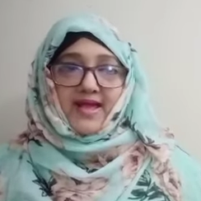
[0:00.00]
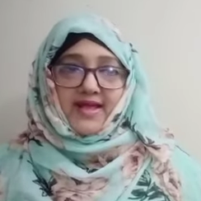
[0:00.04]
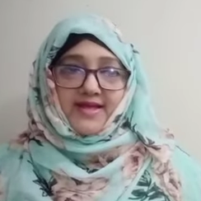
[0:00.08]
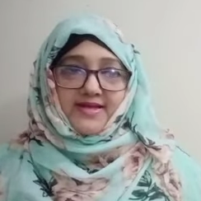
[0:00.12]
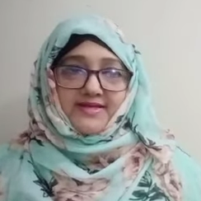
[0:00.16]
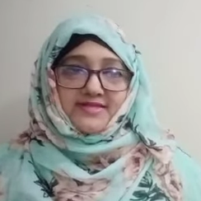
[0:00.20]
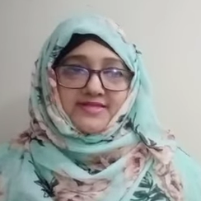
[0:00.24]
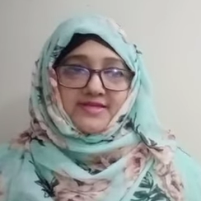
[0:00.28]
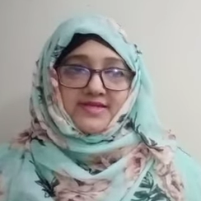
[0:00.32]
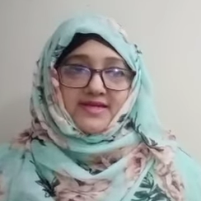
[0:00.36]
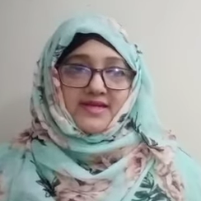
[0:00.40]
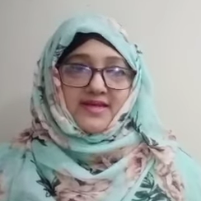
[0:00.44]

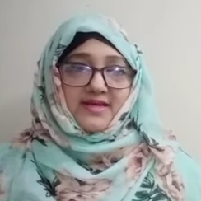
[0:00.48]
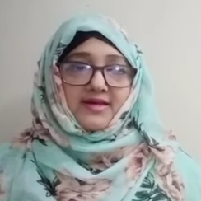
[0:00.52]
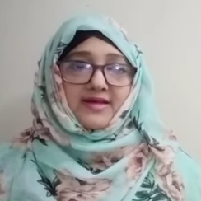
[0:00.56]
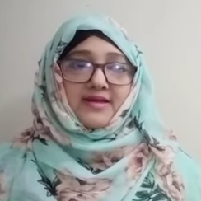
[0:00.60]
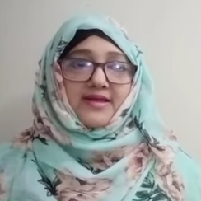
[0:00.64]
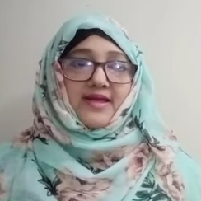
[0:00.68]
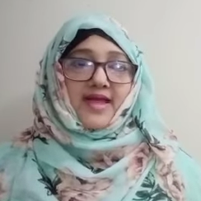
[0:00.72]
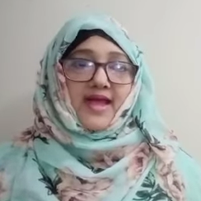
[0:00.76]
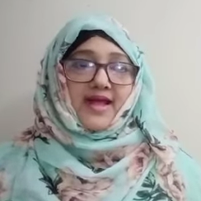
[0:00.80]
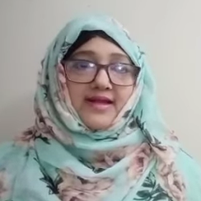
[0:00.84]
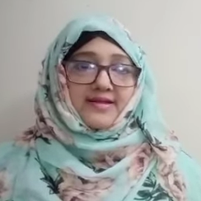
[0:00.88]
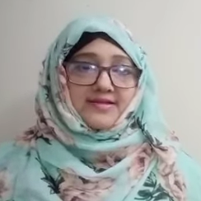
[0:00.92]
aid
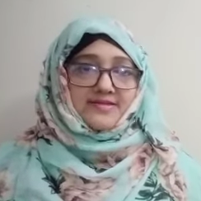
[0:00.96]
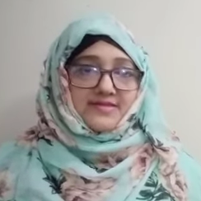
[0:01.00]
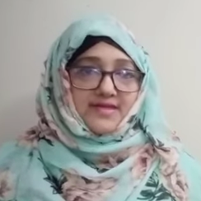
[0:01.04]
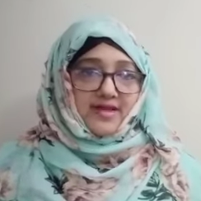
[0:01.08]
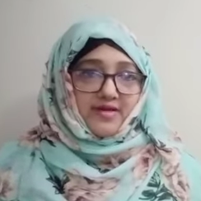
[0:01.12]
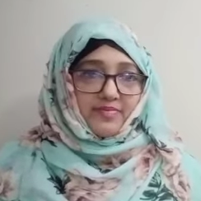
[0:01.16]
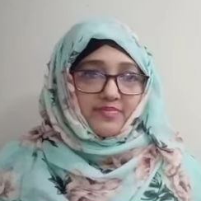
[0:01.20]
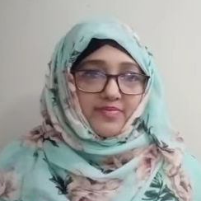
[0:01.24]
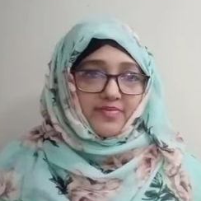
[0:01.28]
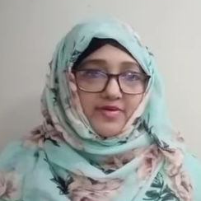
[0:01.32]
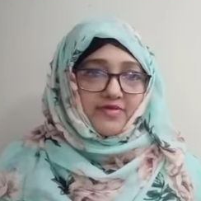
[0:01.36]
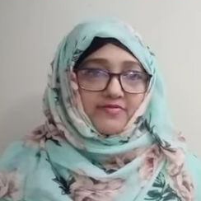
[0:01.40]
in
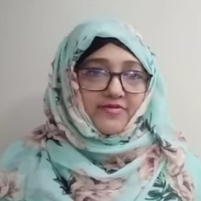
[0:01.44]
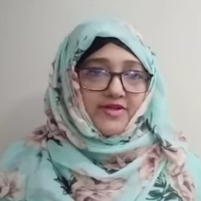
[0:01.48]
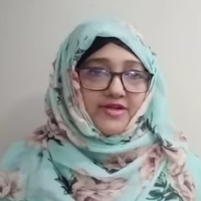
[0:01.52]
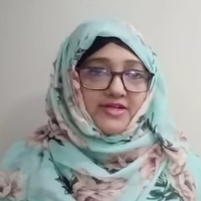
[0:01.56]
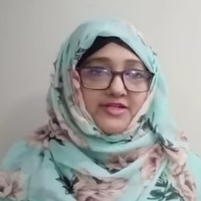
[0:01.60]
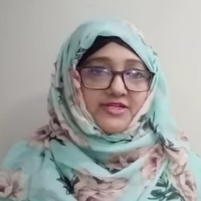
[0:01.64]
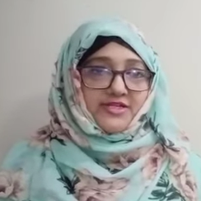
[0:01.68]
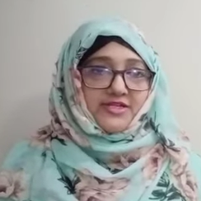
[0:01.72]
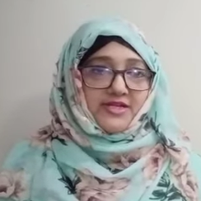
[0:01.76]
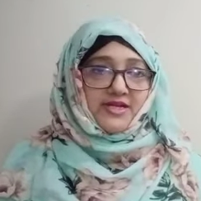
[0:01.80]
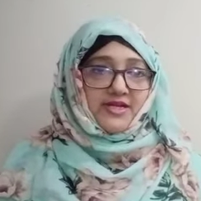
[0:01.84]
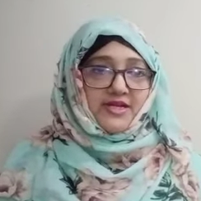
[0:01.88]
cancer
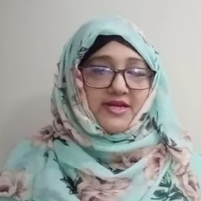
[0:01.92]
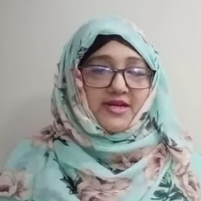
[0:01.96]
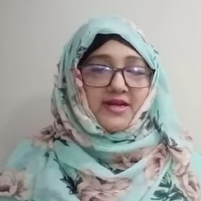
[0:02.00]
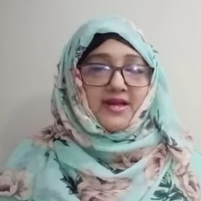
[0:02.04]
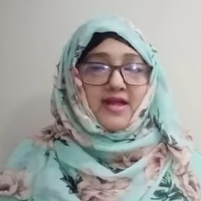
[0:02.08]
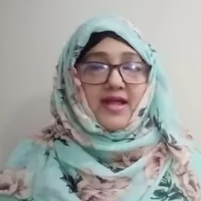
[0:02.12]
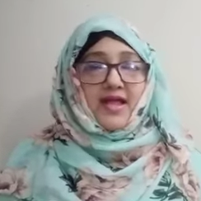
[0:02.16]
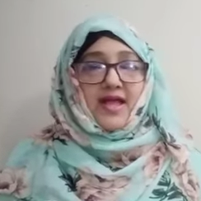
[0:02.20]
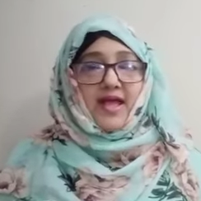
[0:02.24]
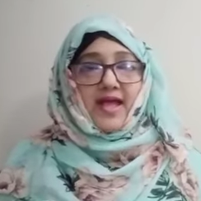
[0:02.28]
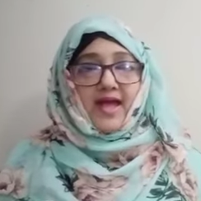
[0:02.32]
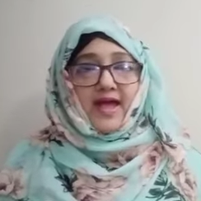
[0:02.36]
prevention